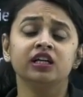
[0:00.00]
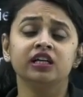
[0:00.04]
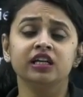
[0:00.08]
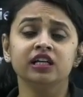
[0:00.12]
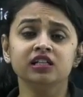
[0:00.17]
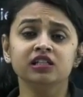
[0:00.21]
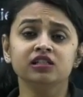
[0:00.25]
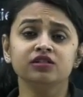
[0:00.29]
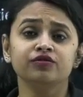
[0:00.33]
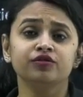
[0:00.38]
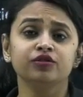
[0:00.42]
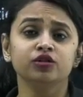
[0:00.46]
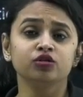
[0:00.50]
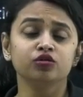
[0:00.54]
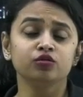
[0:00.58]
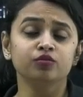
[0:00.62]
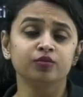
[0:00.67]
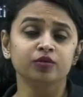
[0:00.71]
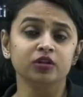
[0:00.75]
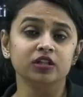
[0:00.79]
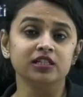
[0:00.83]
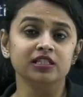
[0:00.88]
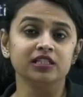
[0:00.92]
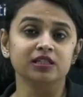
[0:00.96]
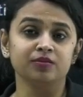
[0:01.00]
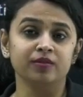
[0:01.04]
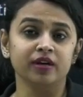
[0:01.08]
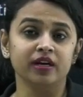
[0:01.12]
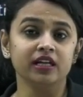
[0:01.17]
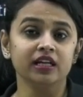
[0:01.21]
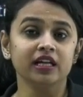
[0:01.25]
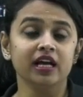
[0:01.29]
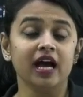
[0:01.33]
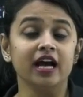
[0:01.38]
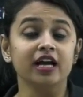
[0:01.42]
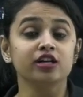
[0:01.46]
killed a few
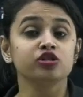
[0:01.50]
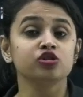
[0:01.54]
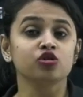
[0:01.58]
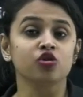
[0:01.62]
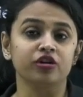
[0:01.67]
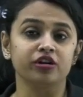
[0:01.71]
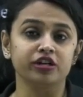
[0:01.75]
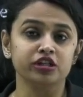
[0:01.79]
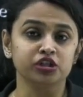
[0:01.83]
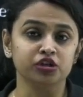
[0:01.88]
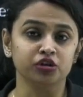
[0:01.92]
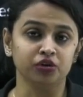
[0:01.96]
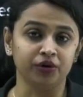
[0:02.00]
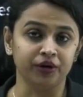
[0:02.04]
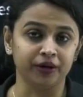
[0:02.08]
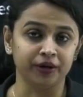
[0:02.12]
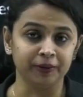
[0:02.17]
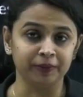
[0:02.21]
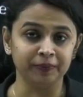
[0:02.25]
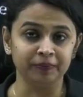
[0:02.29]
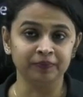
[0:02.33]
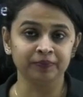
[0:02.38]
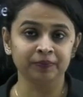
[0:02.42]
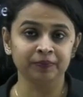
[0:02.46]
policemen at Chauri Chaura.